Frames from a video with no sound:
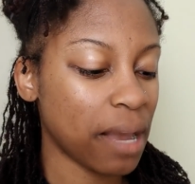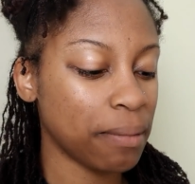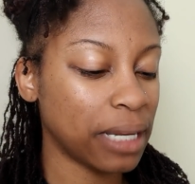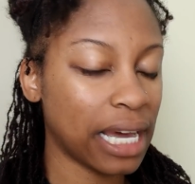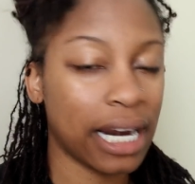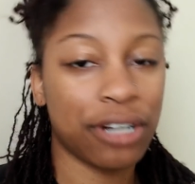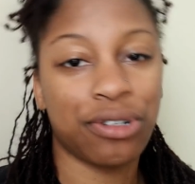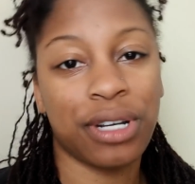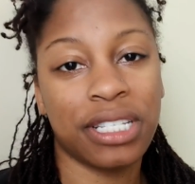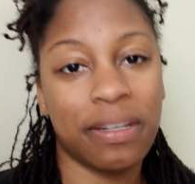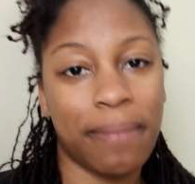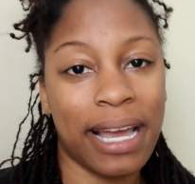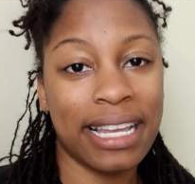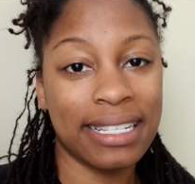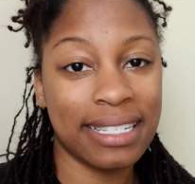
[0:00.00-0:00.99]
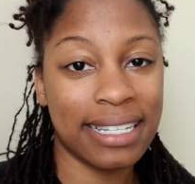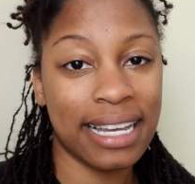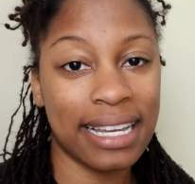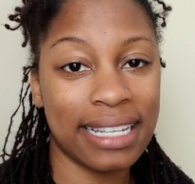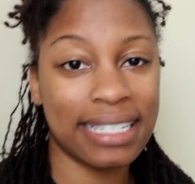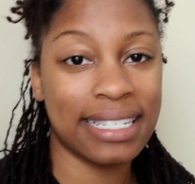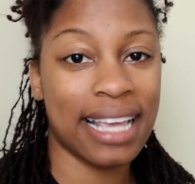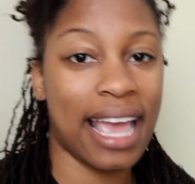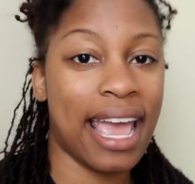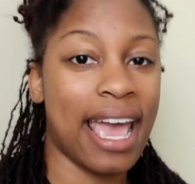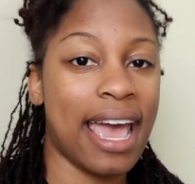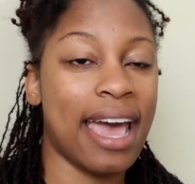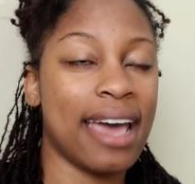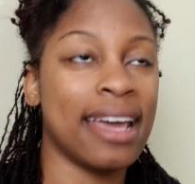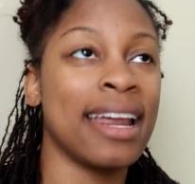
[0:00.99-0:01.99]
I'm glad I trusted my instincts
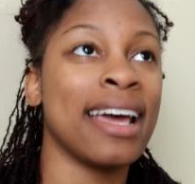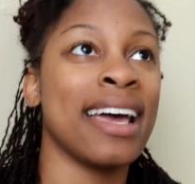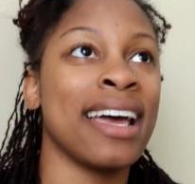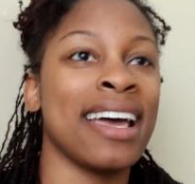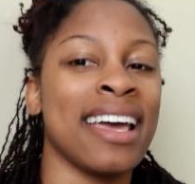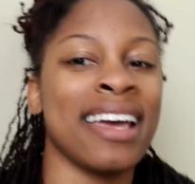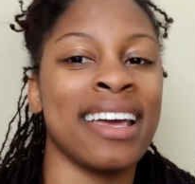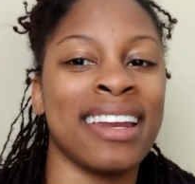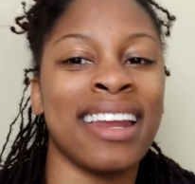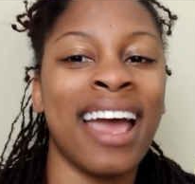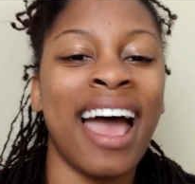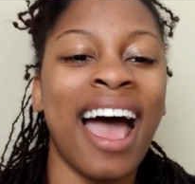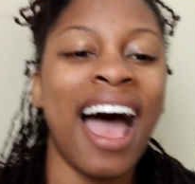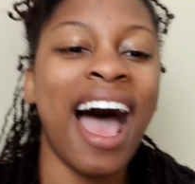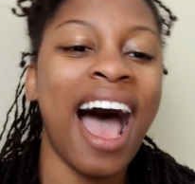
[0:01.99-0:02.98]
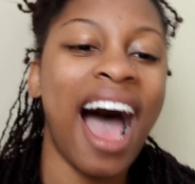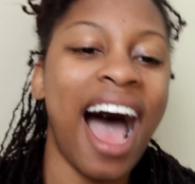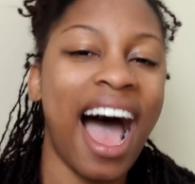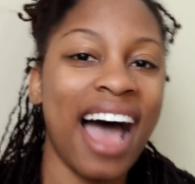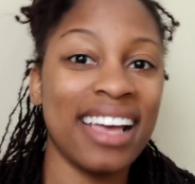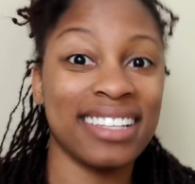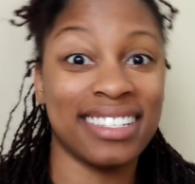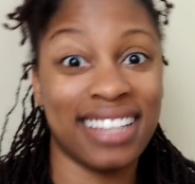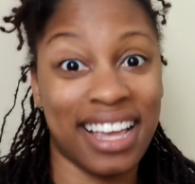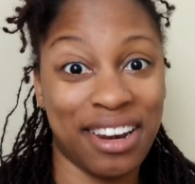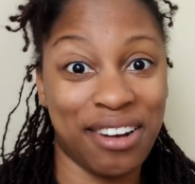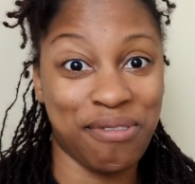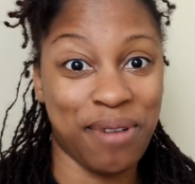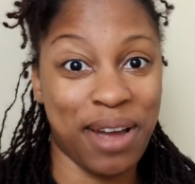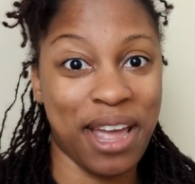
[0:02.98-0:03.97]
and I
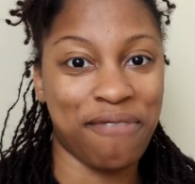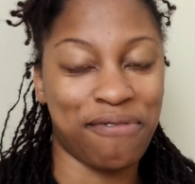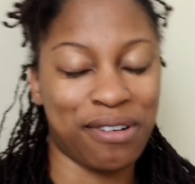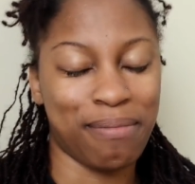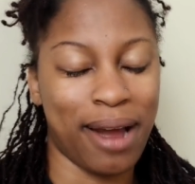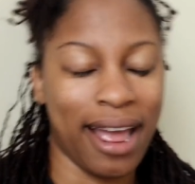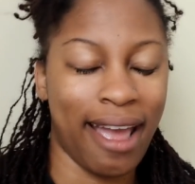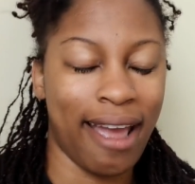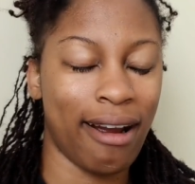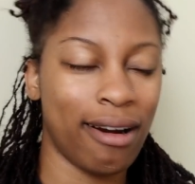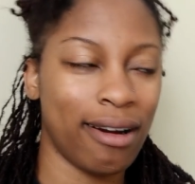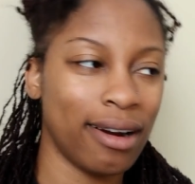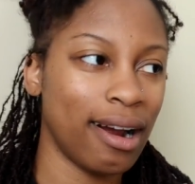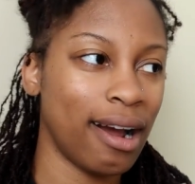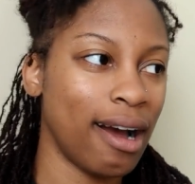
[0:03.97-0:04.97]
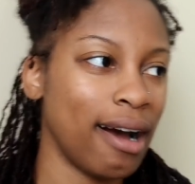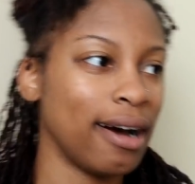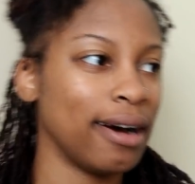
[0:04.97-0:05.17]
stayed away from my hair.